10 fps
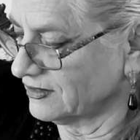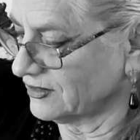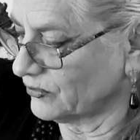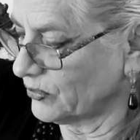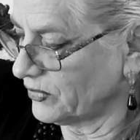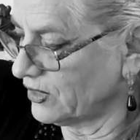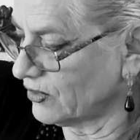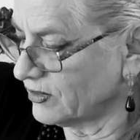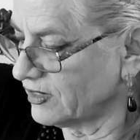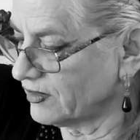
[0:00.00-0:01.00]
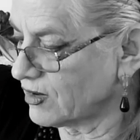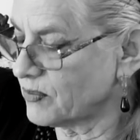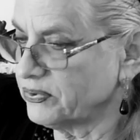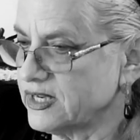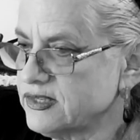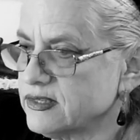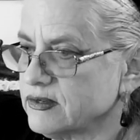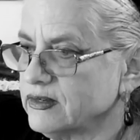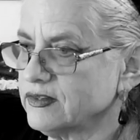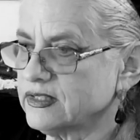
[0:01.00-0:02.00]
when we go. Now, there are
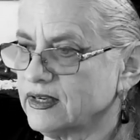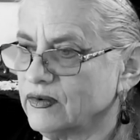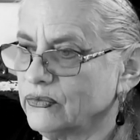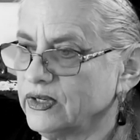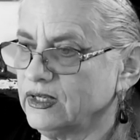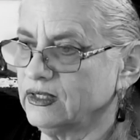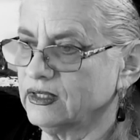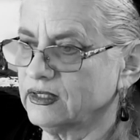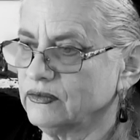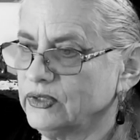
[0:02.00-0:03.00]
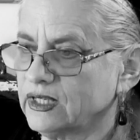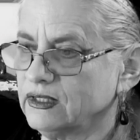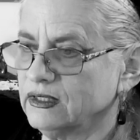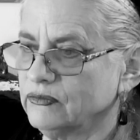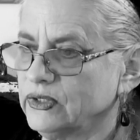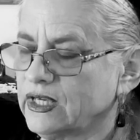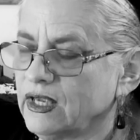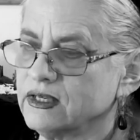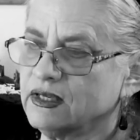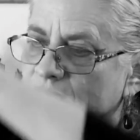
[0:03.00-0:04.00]
places around town we
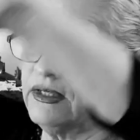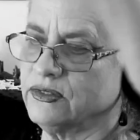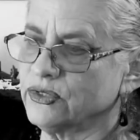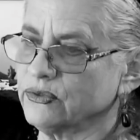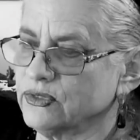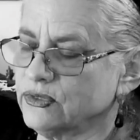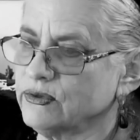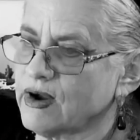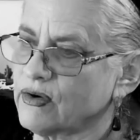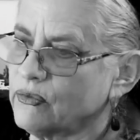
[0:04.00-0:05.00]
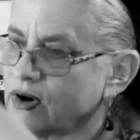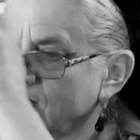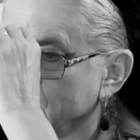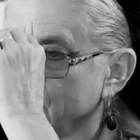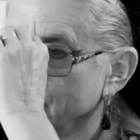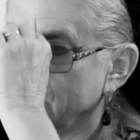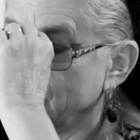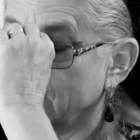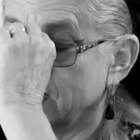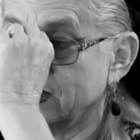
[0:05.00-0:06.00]
can't get into a 2-hour walk. There are
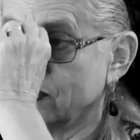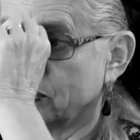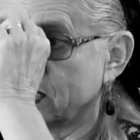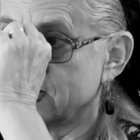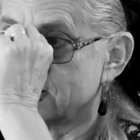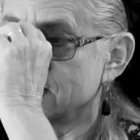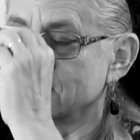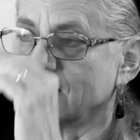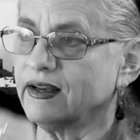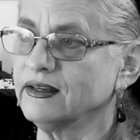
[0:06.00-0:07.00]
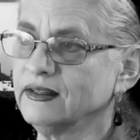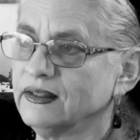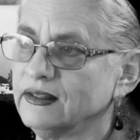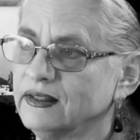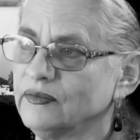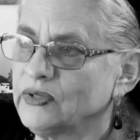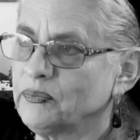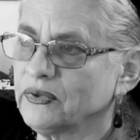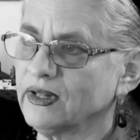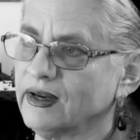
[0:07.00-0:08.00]
many other places that
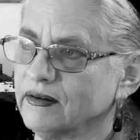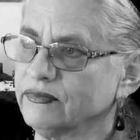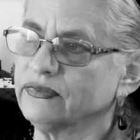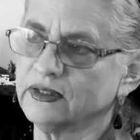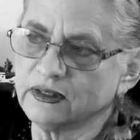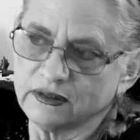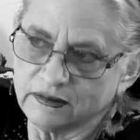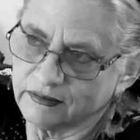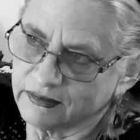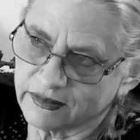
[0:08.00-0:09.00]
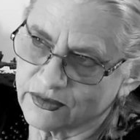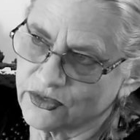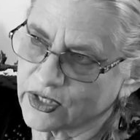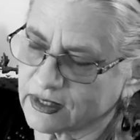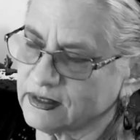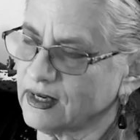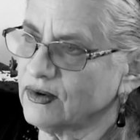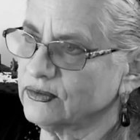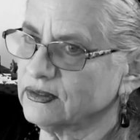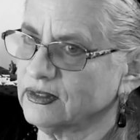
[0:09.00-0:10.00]
people have checked
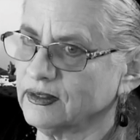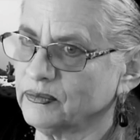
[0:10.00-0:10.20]
out,